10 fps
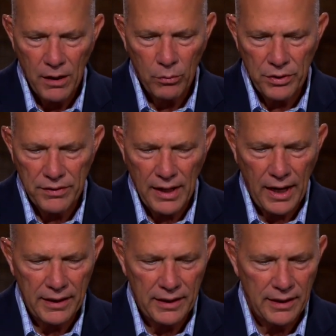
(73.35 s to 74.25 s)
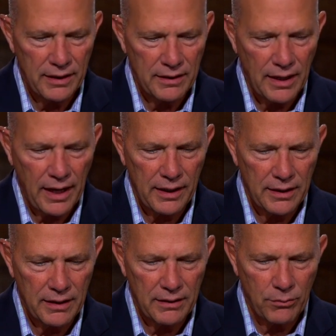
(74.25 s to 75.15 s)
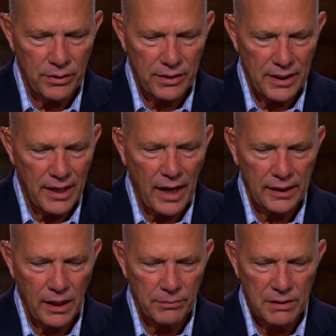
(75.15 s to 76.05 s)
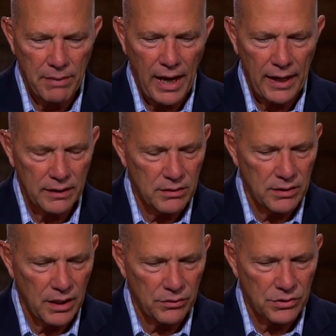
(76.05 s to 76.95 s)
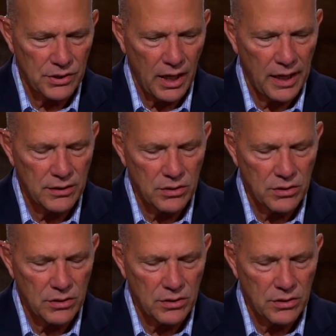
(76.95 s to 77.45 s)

with not it not a, uh, with it not coming back to the other side.